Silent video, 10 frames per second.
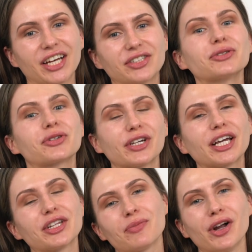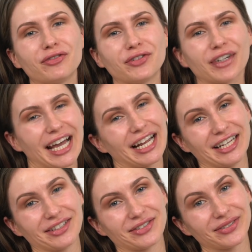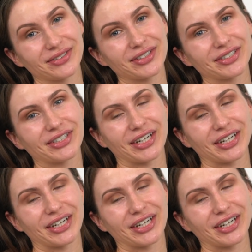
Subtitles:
to create a perfect eyeliner look.